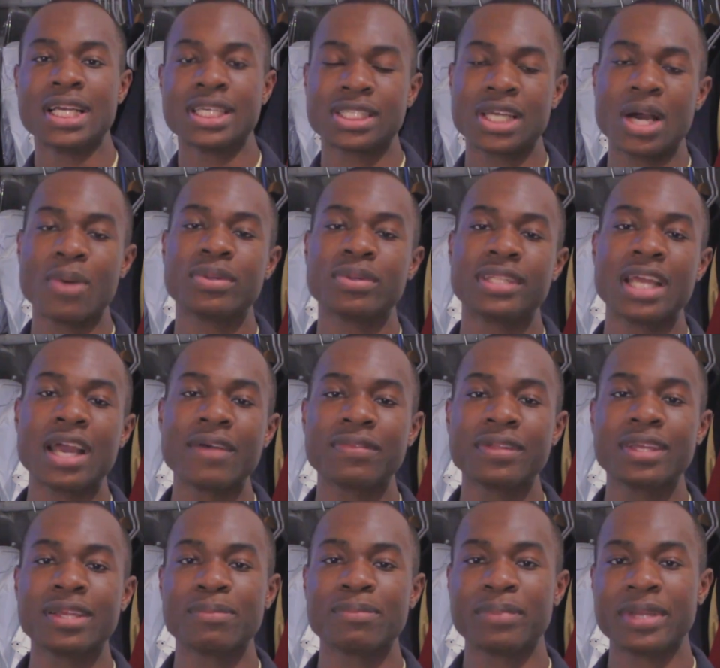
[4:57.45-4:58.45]
So I would
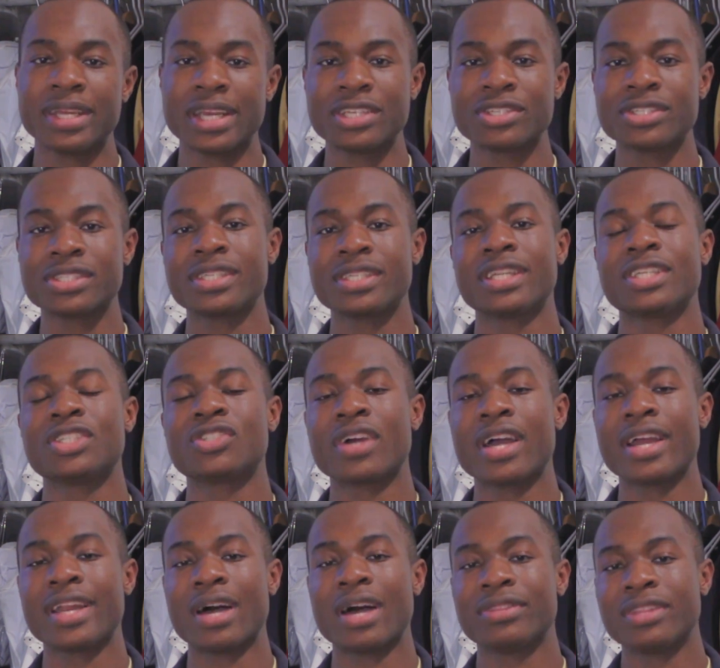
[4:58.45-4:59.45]
definitely be interested in
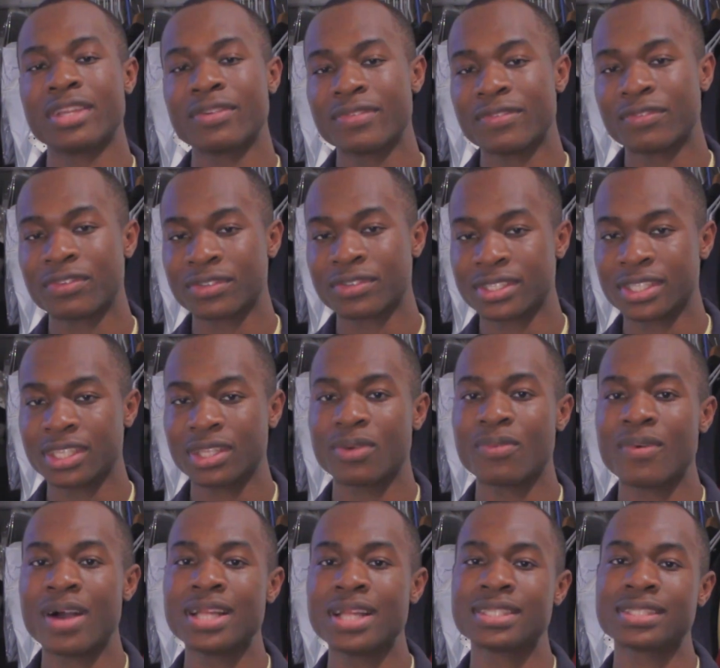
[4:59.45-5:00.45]
trying out different
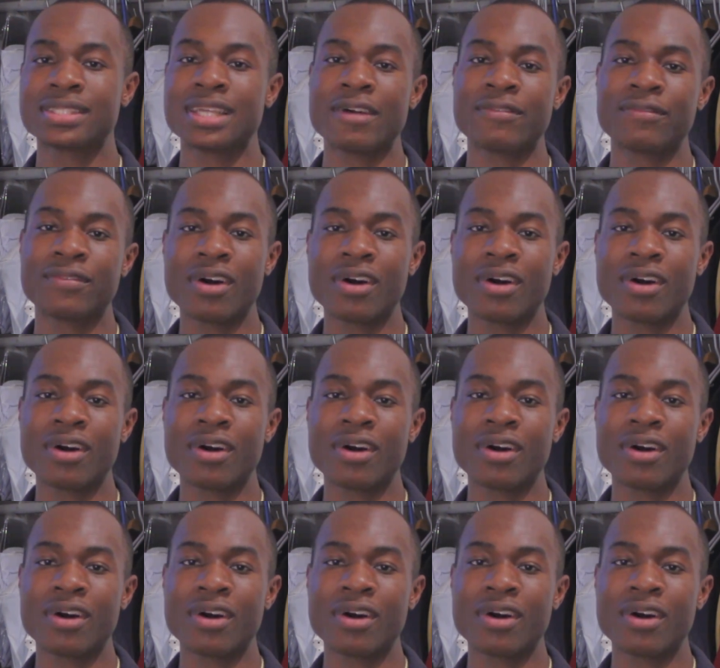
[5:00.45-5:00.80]
silhouettes that